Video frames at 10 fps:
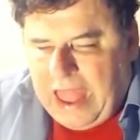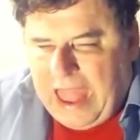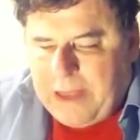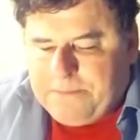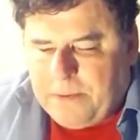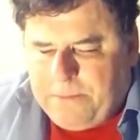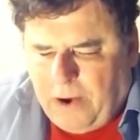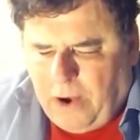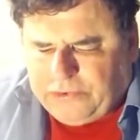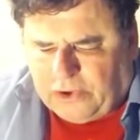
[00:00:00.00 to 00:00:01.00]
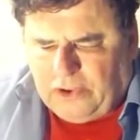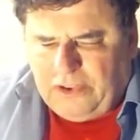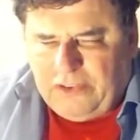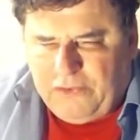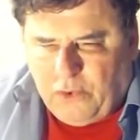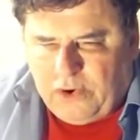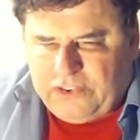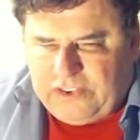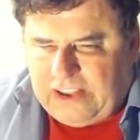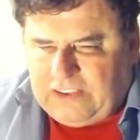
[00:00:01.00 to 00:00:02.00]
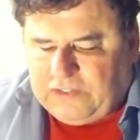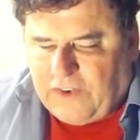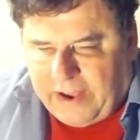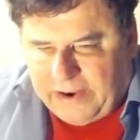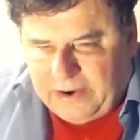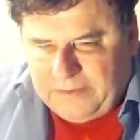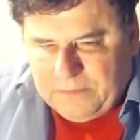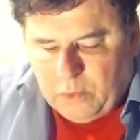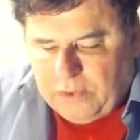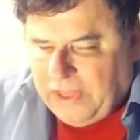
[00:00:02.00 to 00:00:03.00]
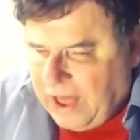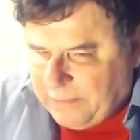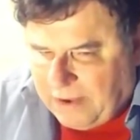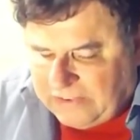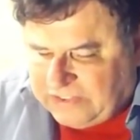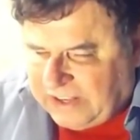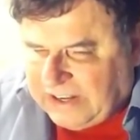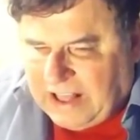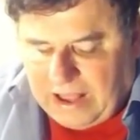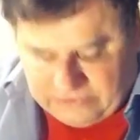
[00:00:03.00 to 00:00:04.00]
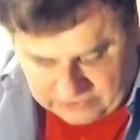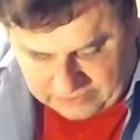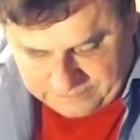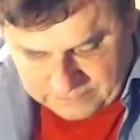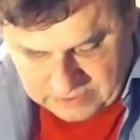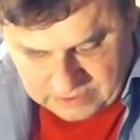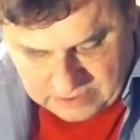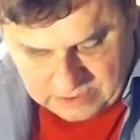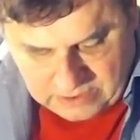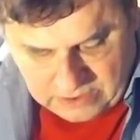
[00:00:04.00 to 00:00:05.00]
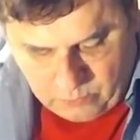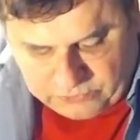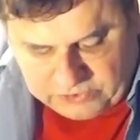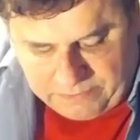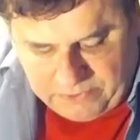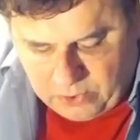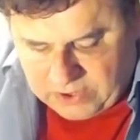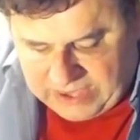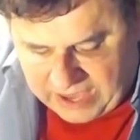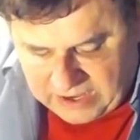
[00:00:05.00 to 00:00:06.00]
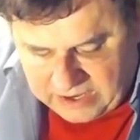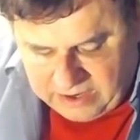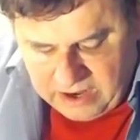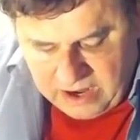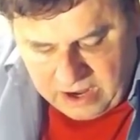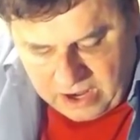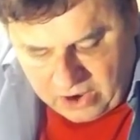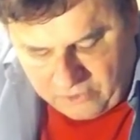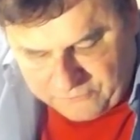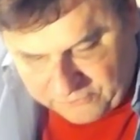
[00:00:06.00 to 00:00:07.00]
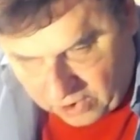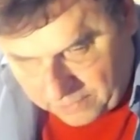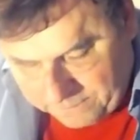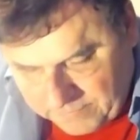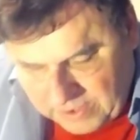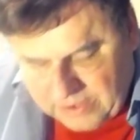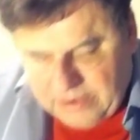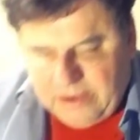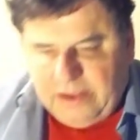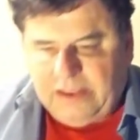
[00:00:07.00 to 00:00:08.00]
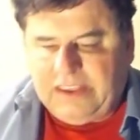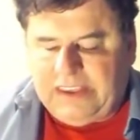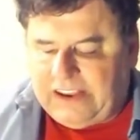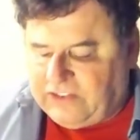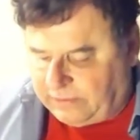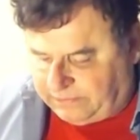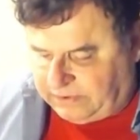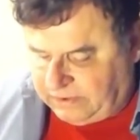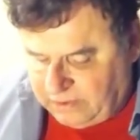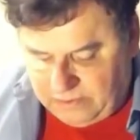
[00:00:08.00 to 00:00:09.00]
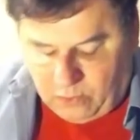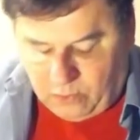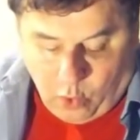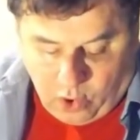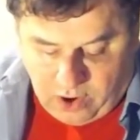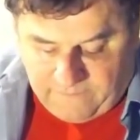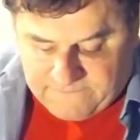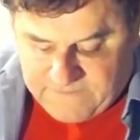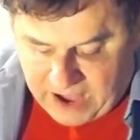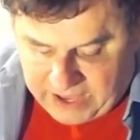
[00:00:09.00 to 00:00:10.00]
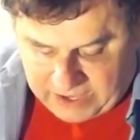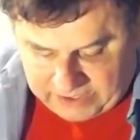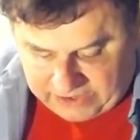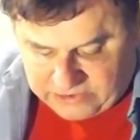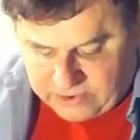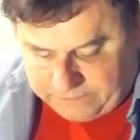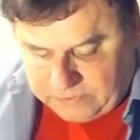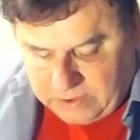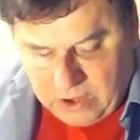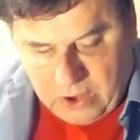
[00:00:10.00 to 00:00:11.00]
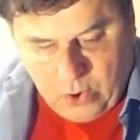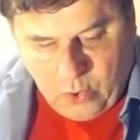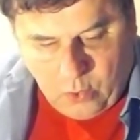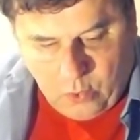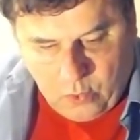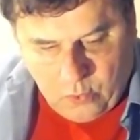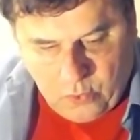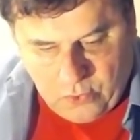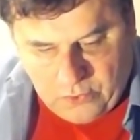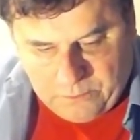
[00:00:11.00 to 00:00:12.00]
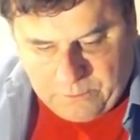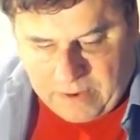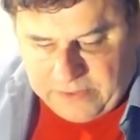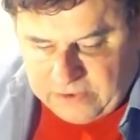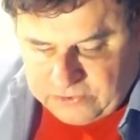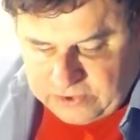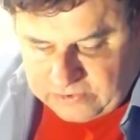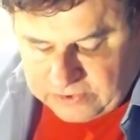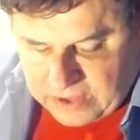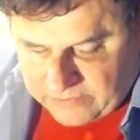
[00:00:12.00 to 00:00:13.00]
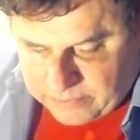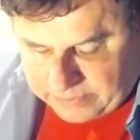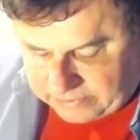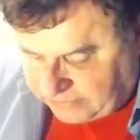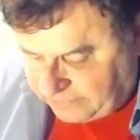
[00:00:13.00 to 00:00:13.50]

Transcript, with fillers: a proposal for a ceasefire with Hamas in Gaza was communicated from Egypt or via Egypt by the Sisi government.